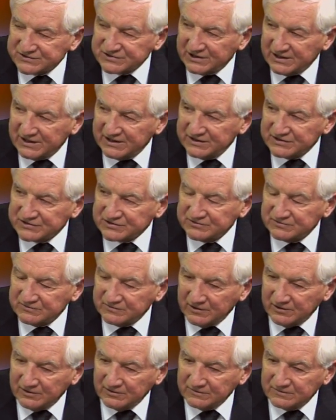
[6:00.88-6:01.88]
SIS
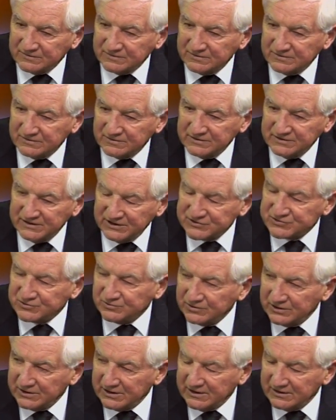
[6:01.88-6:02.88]
involved? Yes
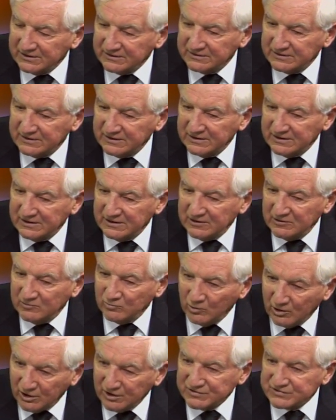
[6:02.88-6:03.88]
or no?
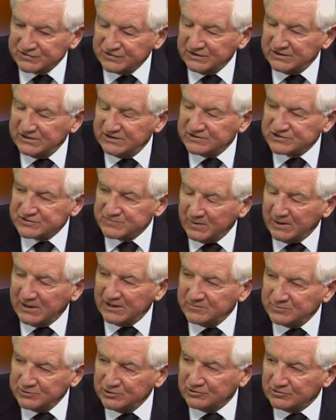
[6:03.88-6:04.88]
Was the
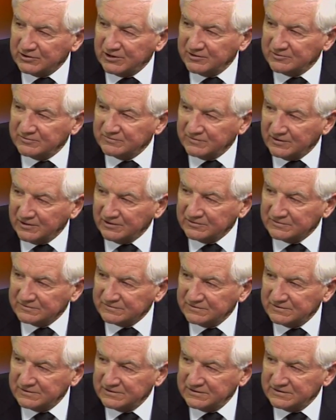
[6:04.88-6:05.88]
spy bureau
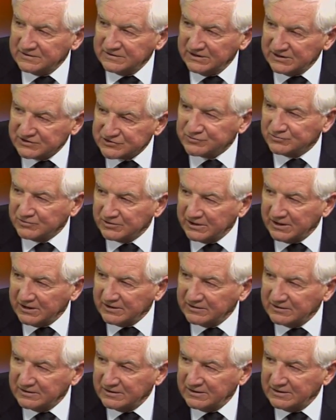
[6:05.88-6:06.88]
involved? Yes or no?
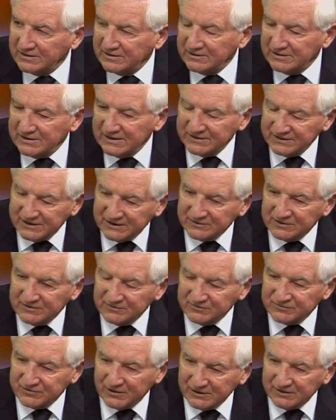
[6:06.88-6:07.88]
And then
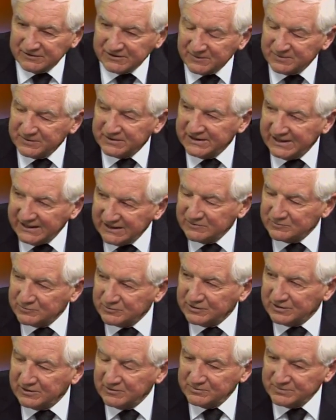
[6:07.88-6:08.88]
followed up again
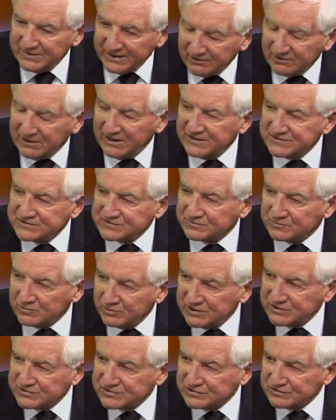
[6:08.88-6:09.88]
with a barrage of
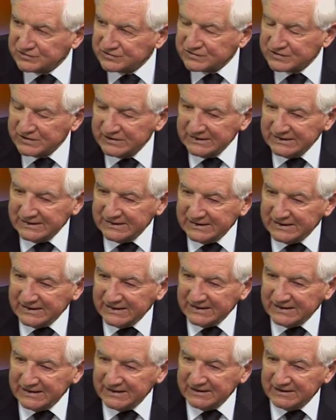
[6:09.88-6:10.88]
questions,
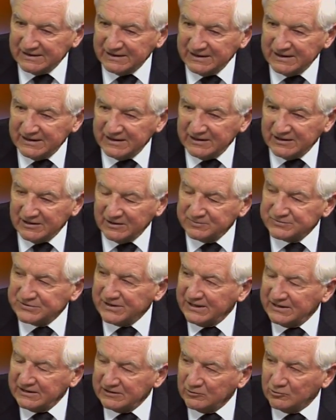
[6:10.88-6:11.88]
uh,
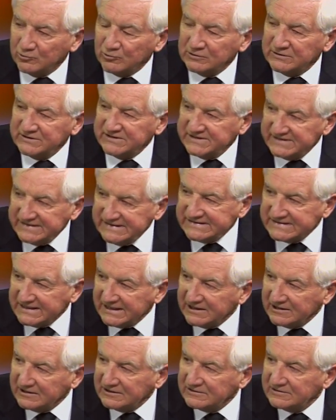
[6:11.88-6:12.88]
obtaining all the
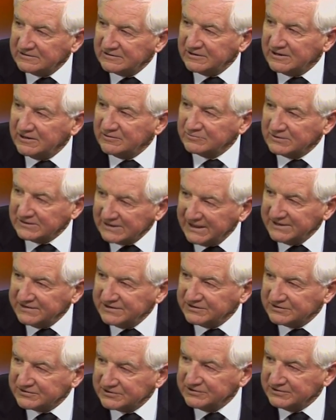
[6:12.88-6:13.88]
detail uh,
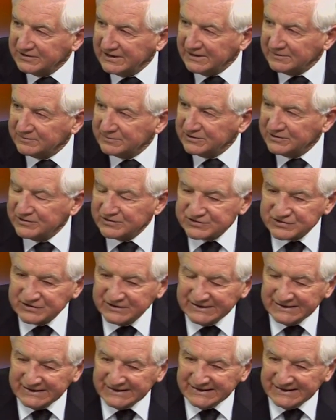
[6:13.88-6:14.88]
relating to that, because
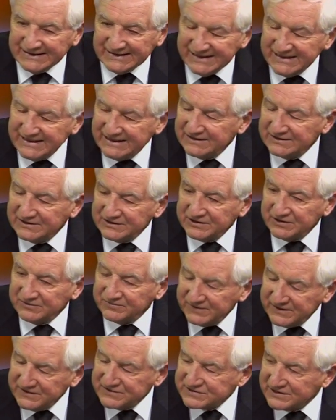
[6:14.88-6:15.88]
he, the
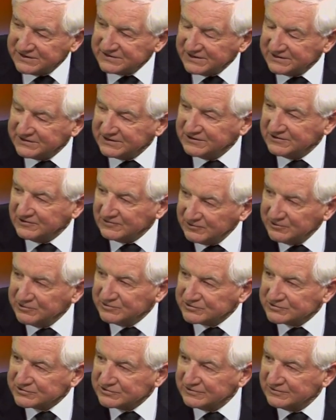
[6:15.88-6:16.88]
defence had nothing to
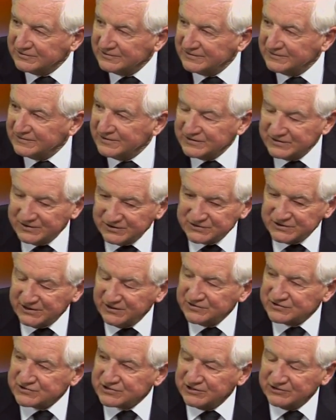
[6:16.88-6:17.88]
lose. There's
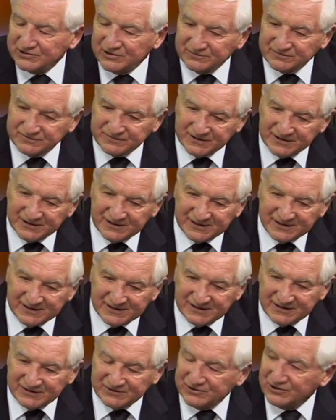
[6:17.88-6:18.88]
no skin off
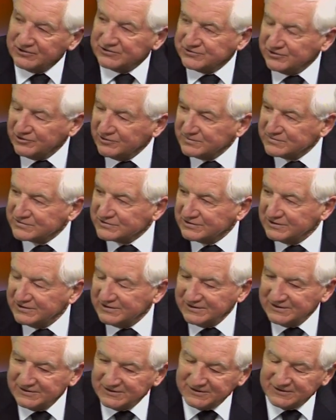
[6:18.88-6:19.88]
uh, dot, Tom's,
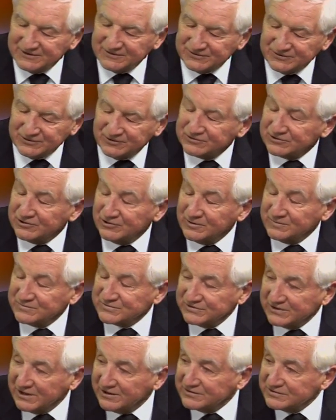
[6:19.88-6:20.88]
uh, dot com's
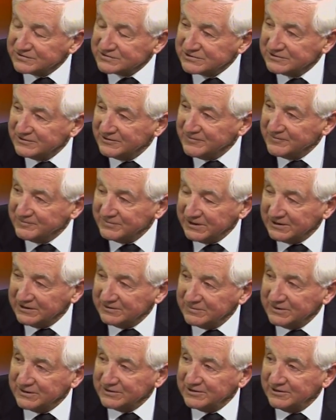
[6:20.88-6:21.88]
nose, big,
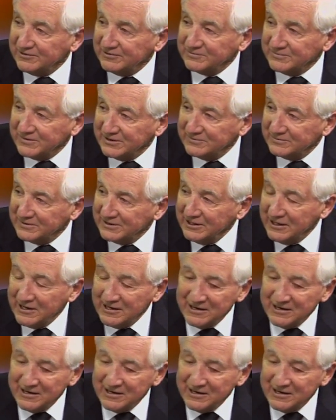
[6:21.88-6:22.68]
big though it may be.